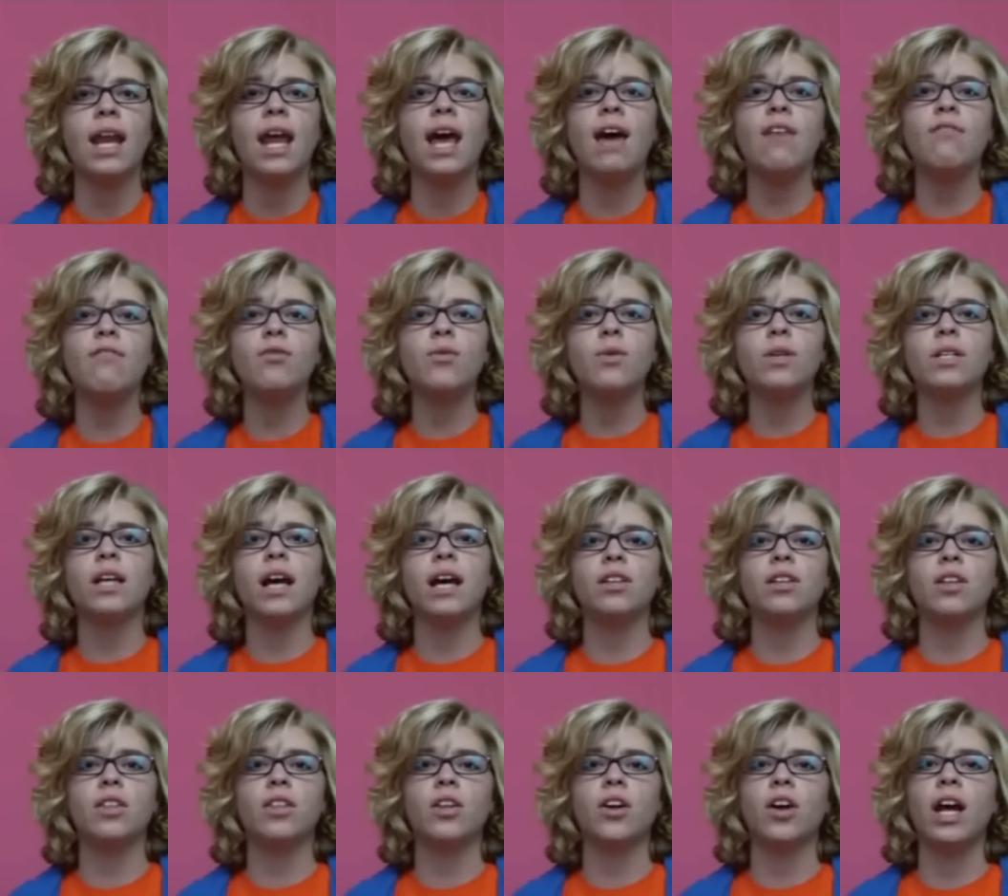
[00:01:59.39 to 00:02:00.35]
And everyone
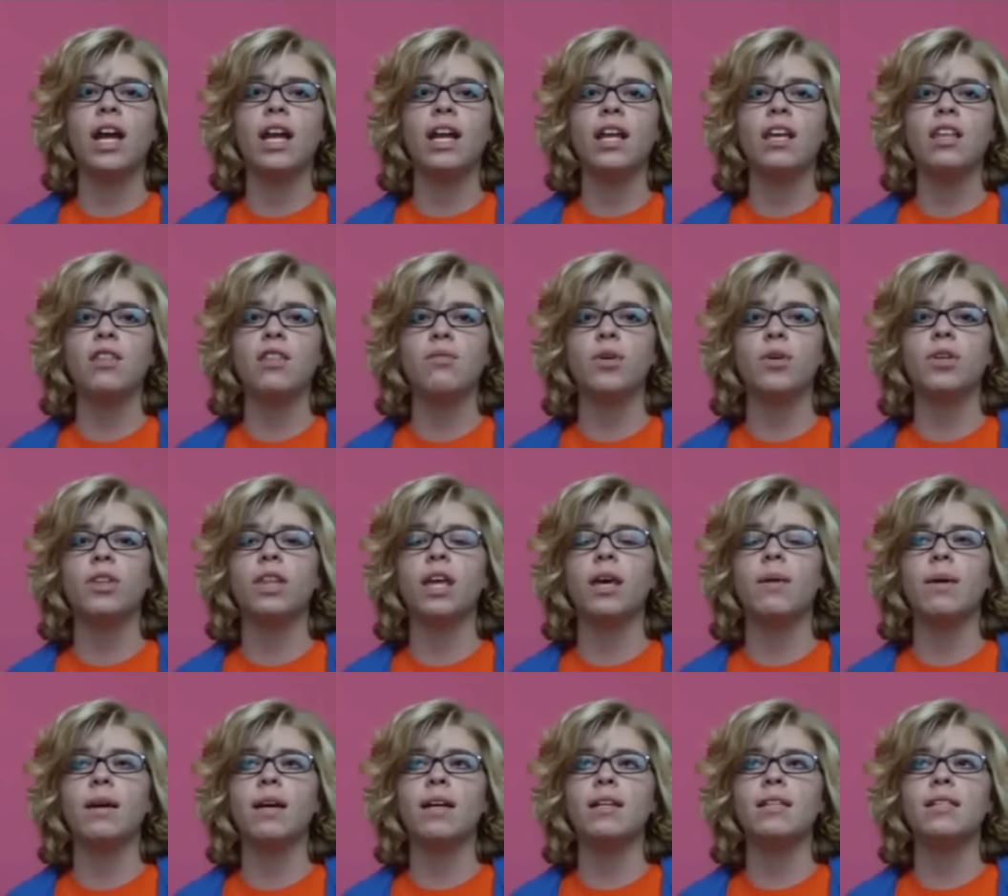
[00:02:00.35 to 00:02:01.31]
dies on their 80th
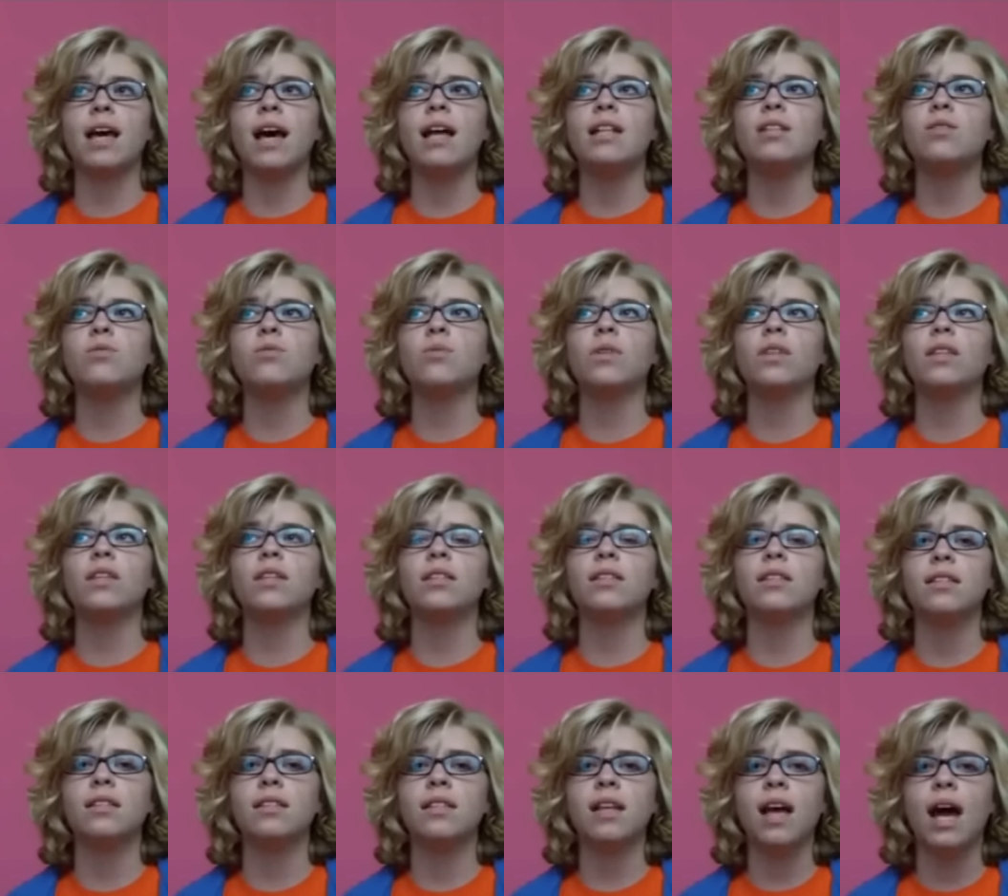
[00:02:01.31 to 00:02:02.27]
birthday because that's when the
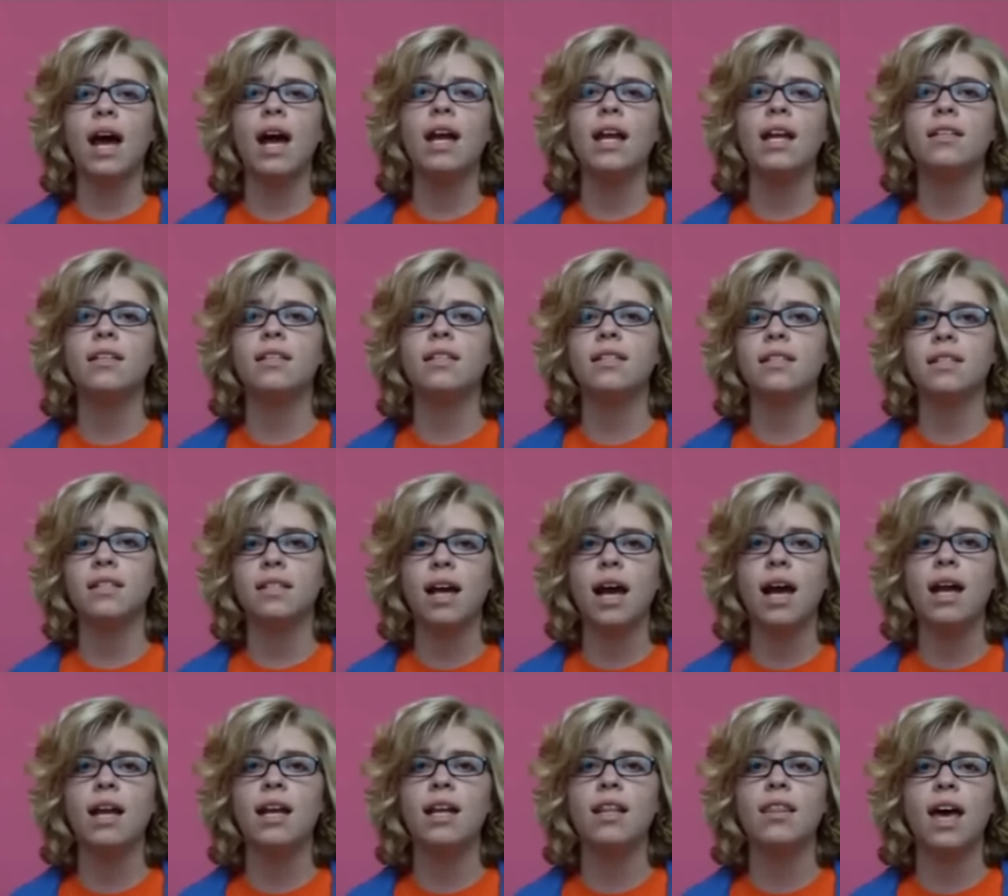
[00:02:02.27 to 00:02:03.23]
society has
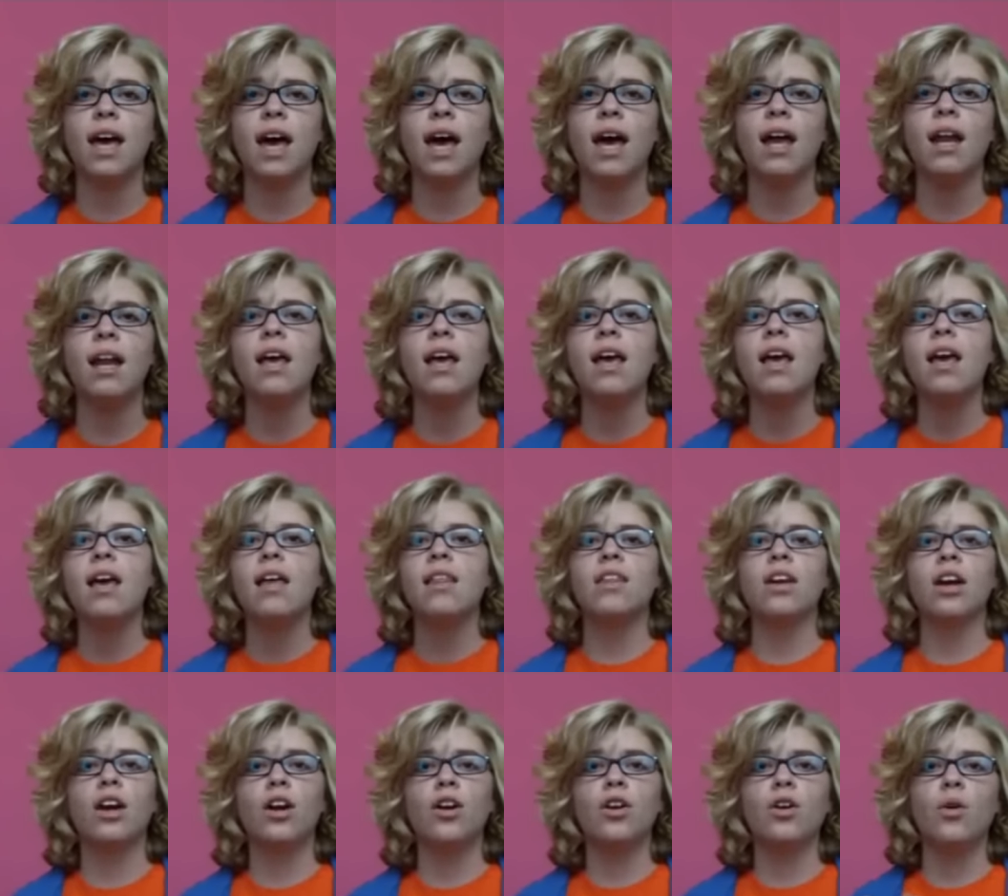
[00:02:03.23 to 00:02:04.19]
decided that
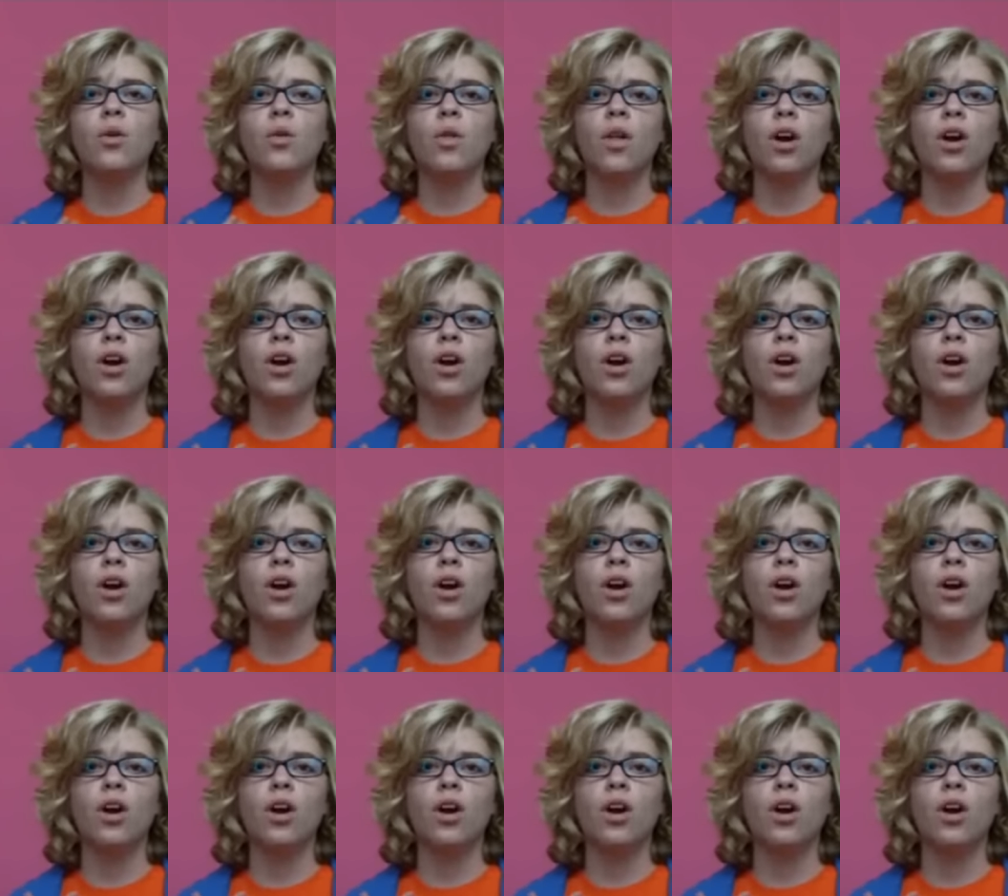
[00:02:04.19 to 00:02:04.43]
they are